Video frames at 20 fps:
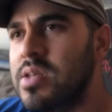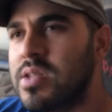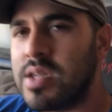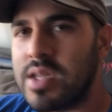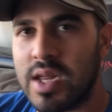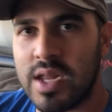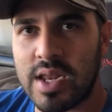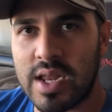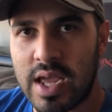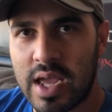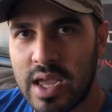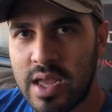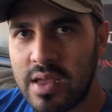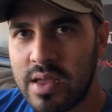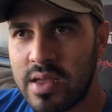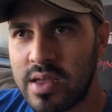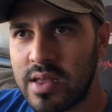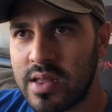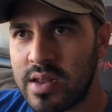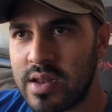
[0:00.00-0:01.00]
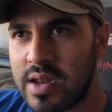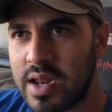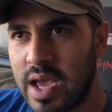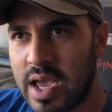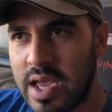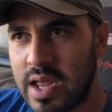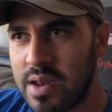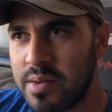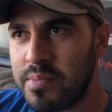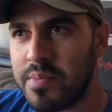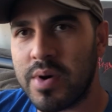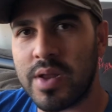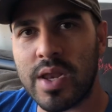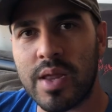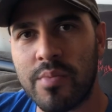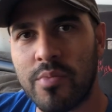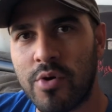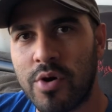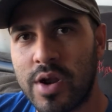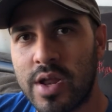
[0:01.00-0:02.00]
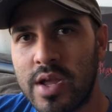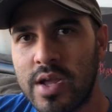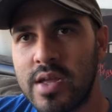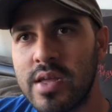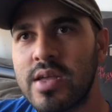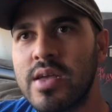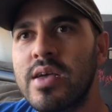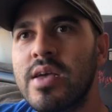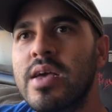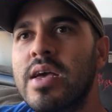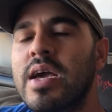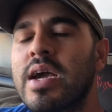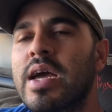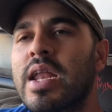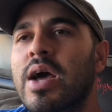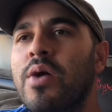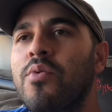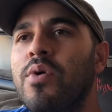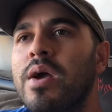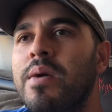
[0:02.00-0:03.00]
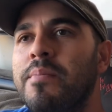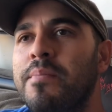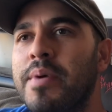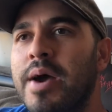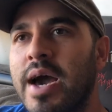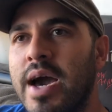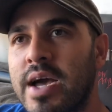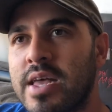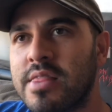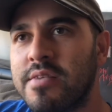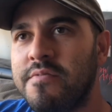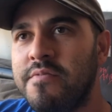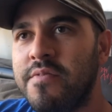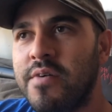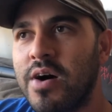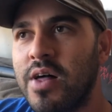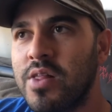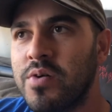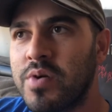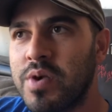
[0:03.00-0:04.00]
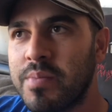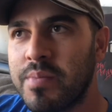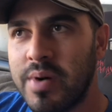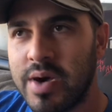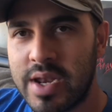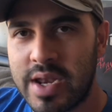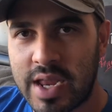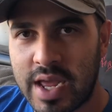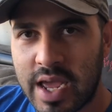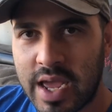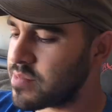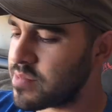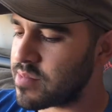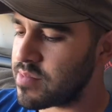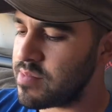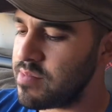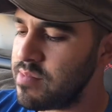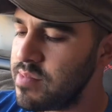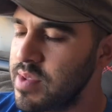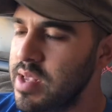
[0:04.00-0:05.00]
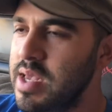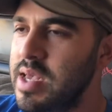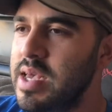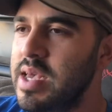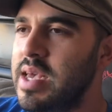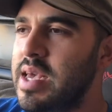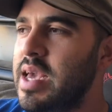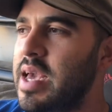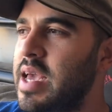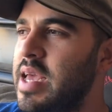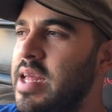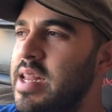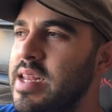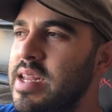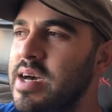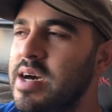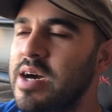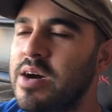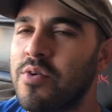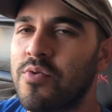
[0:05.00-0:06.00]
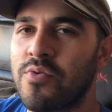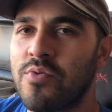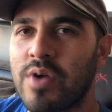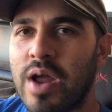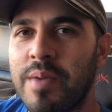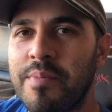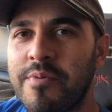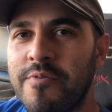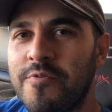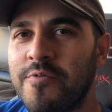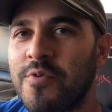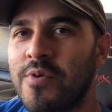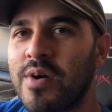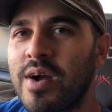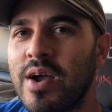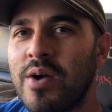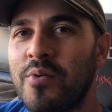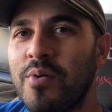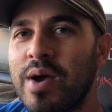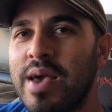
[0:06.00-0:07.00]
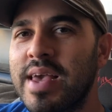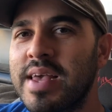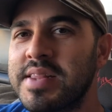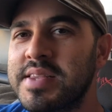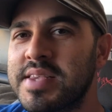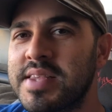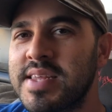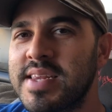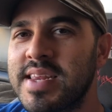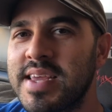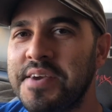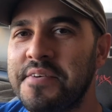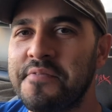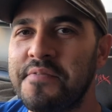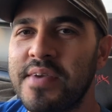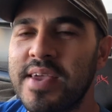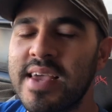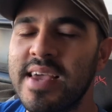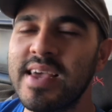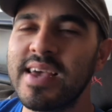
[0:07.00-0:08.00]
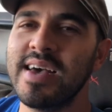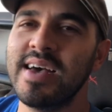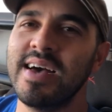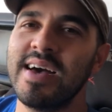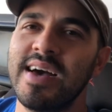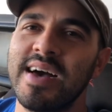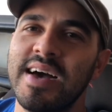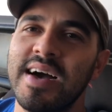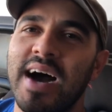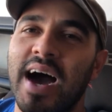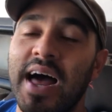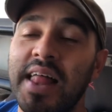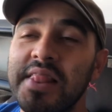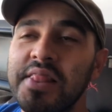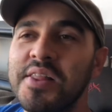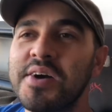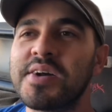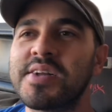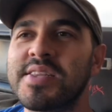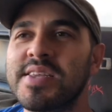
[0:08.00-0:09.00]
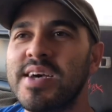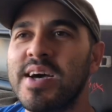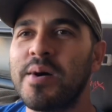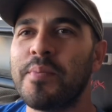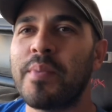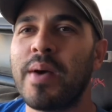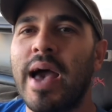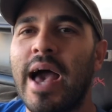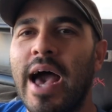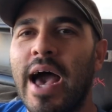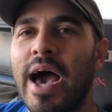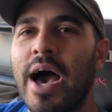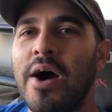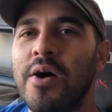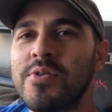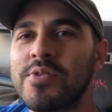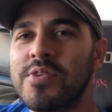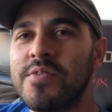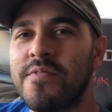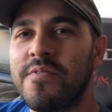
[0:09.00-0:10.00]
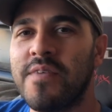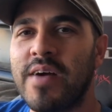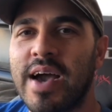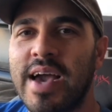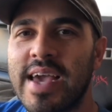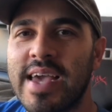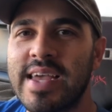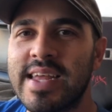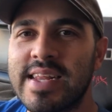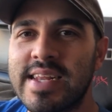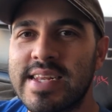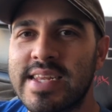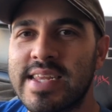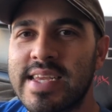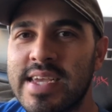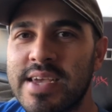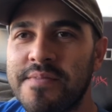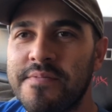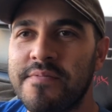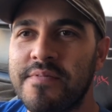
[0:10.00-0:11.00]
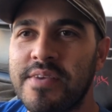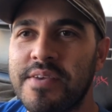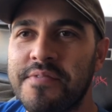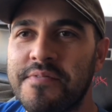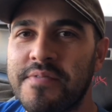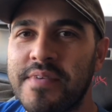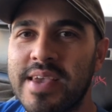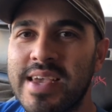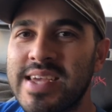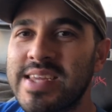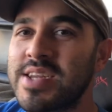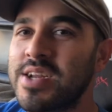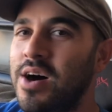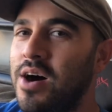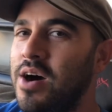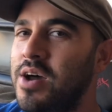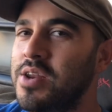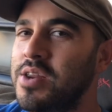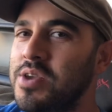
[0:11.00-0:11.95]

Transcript: Sunday night, Monday morning, and I went back the following Monday, and right before I went into the DMV, I looked up how to fight DMV fees on